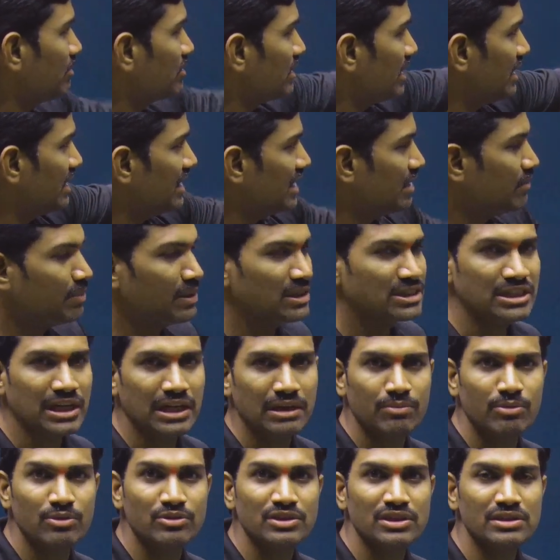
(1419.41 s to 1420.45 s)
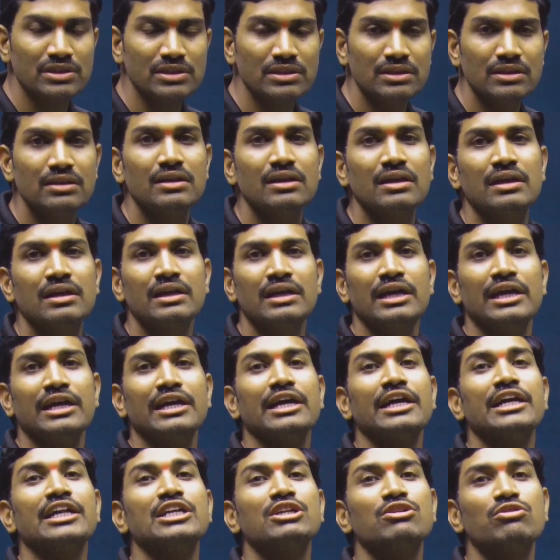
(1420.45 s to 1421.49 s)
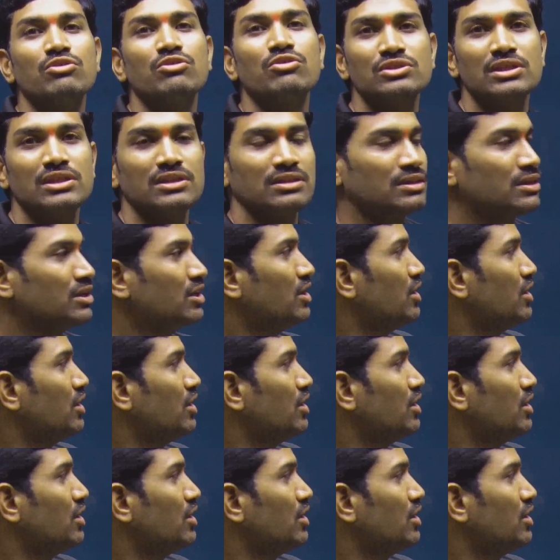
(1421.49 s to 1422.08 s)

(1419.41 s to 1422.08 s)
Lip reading: Adenine plus ribose is adenosine.